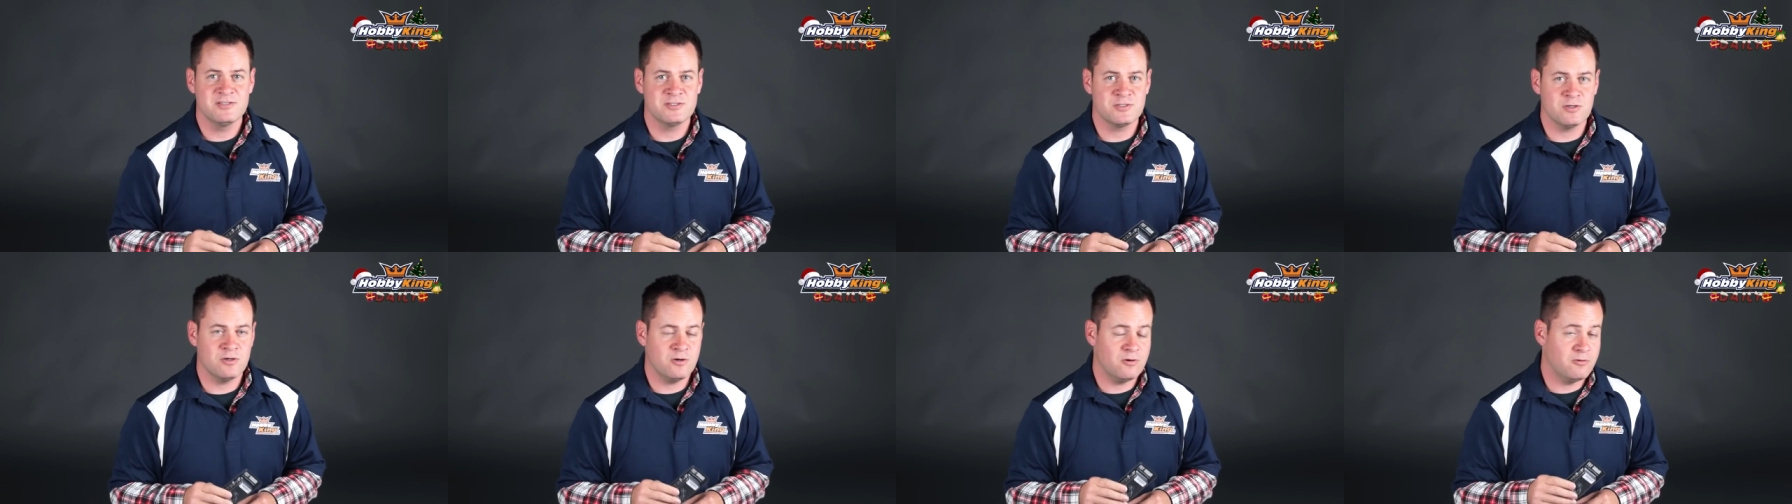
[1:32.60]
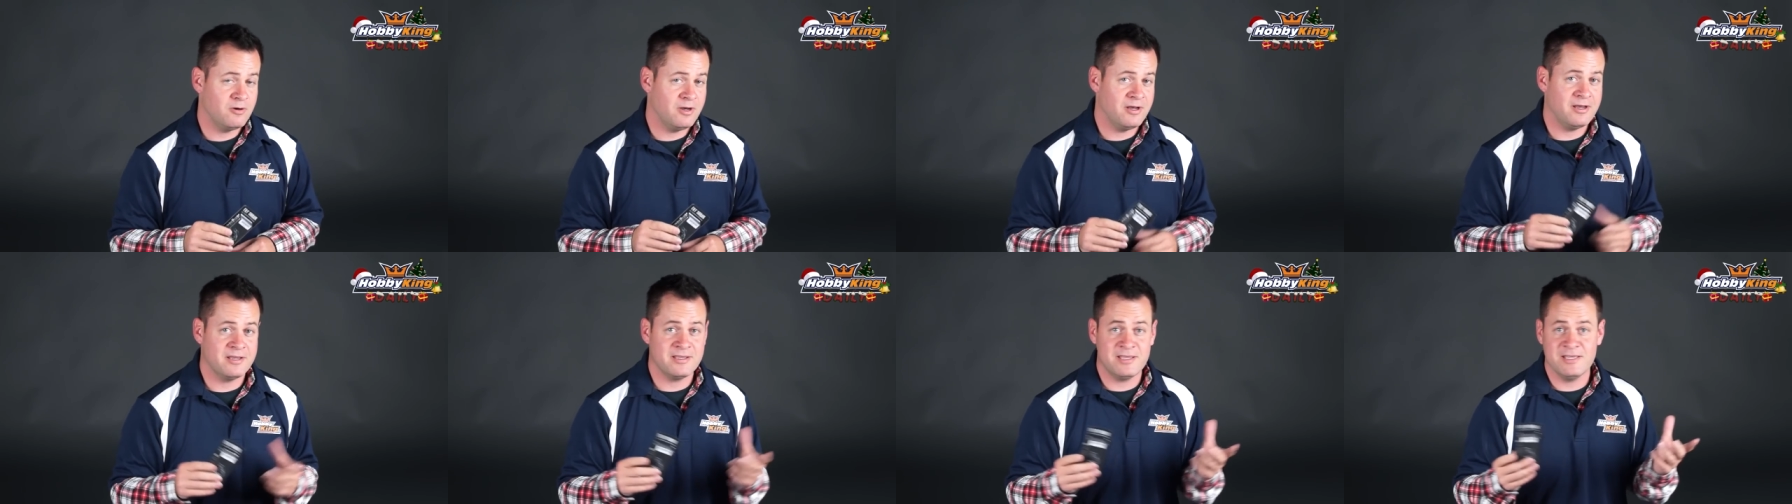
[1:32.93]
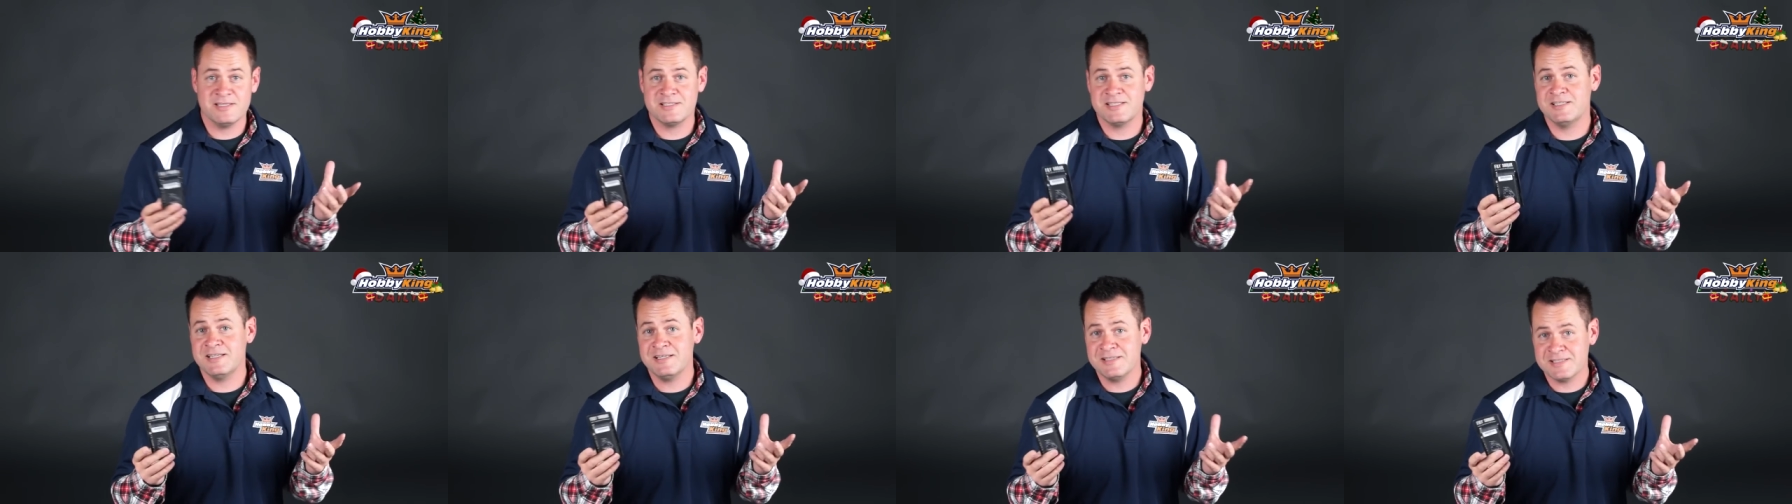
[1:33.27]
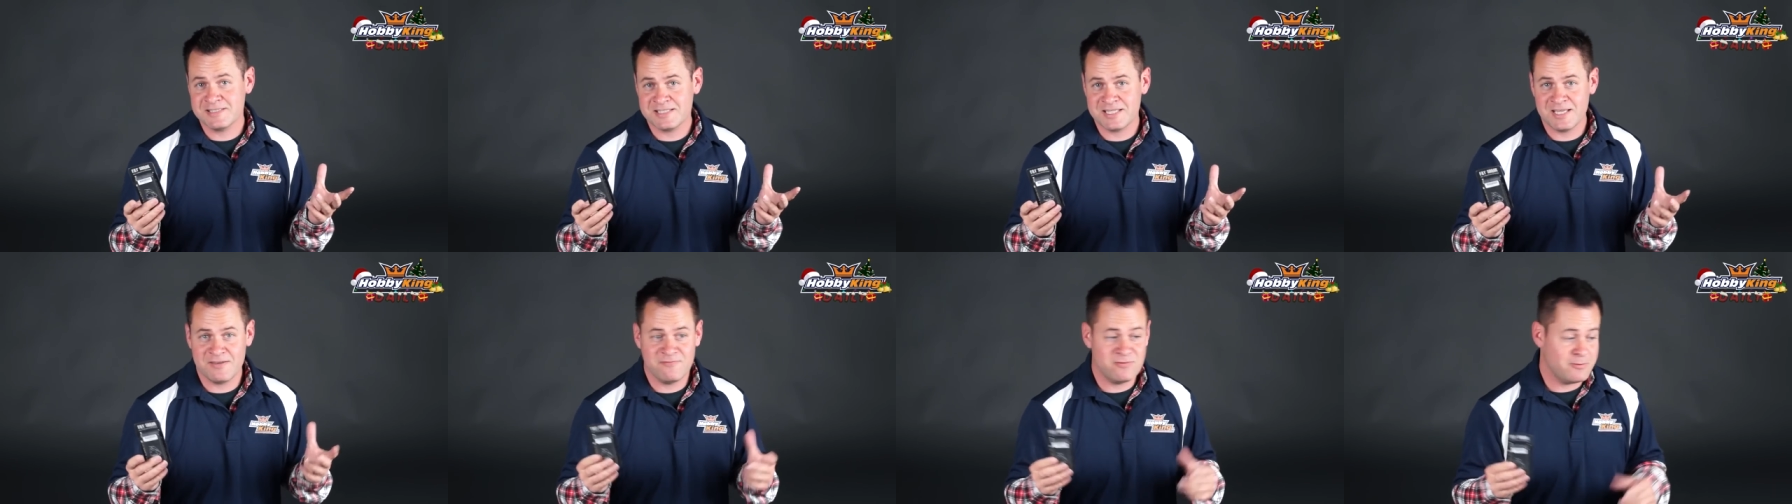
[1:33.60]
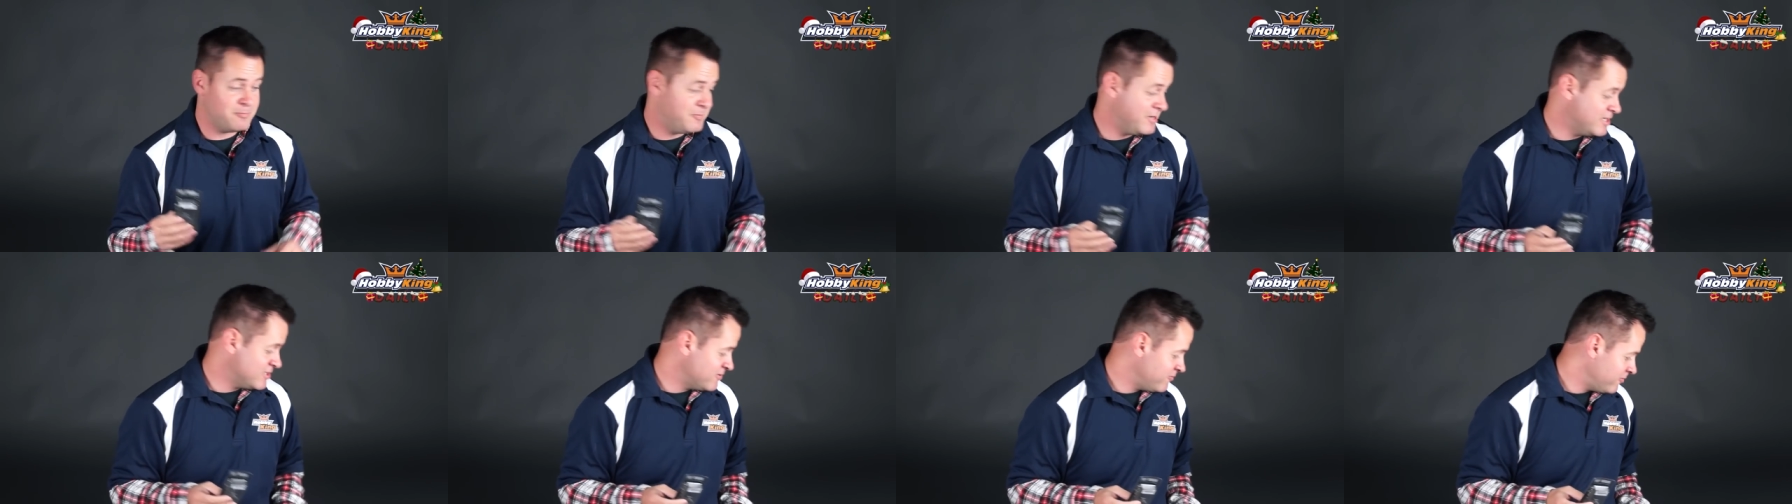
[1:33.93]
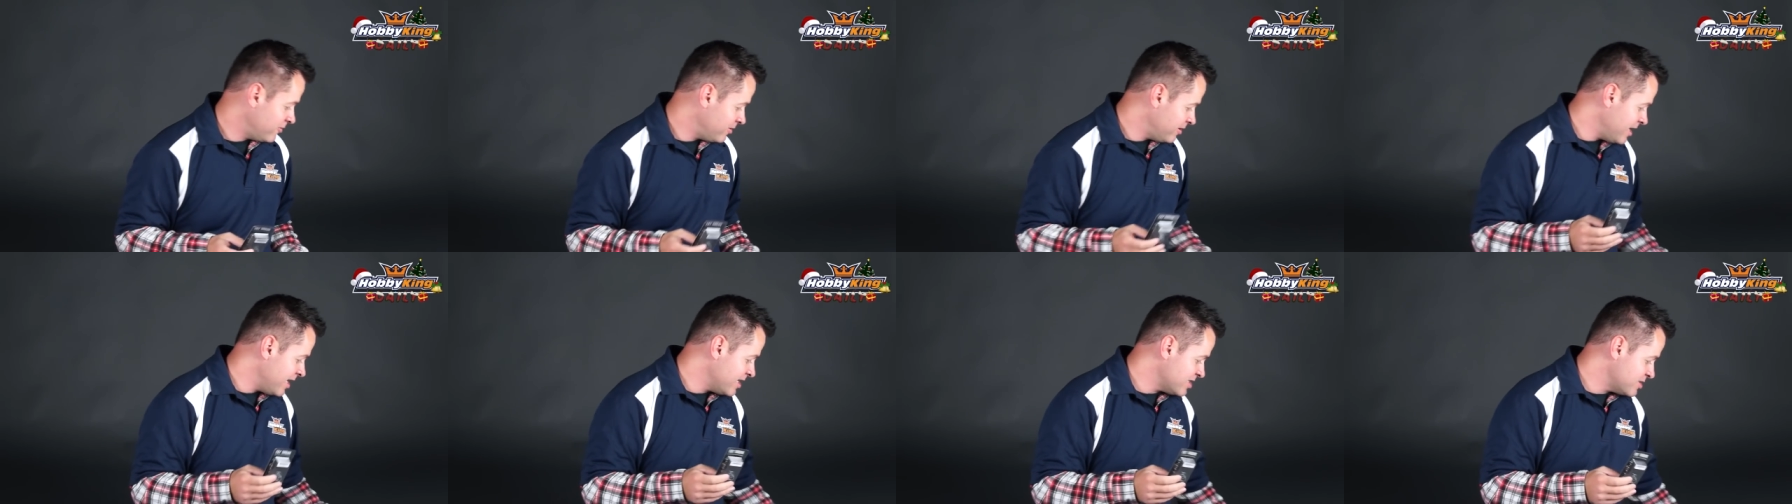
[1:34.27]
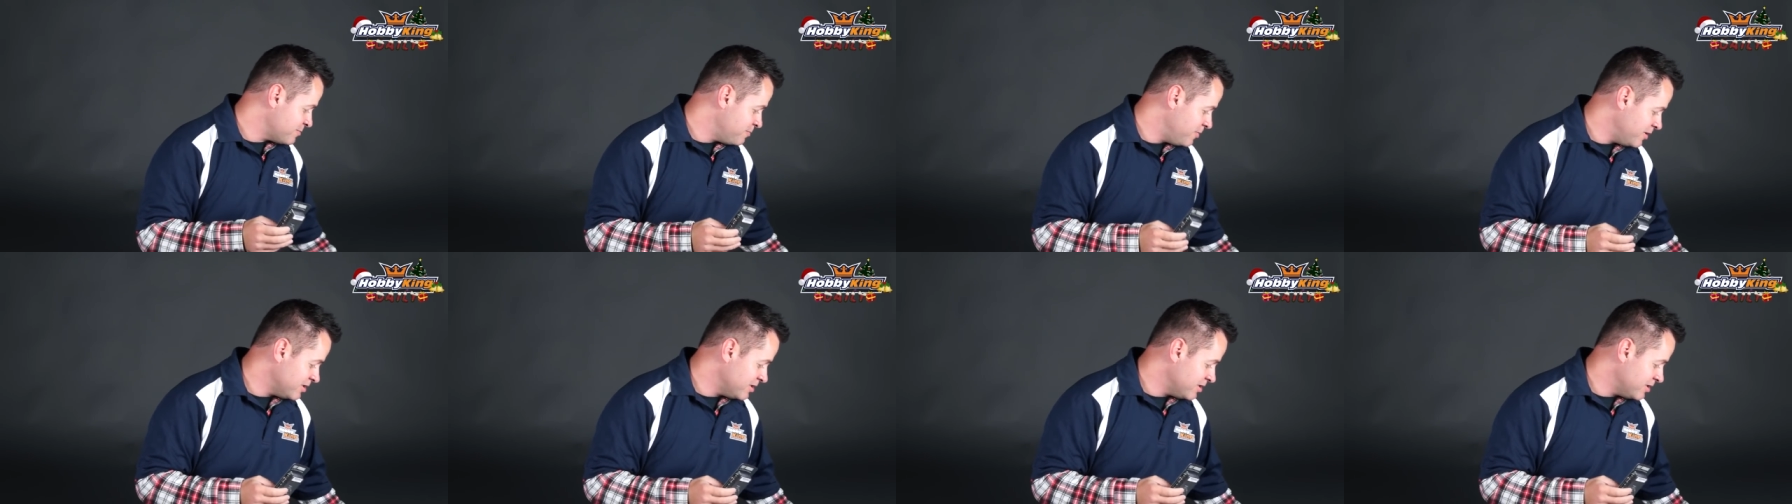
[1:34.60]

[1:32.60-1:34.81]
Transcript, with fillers: So I guess I didn't save the best for last,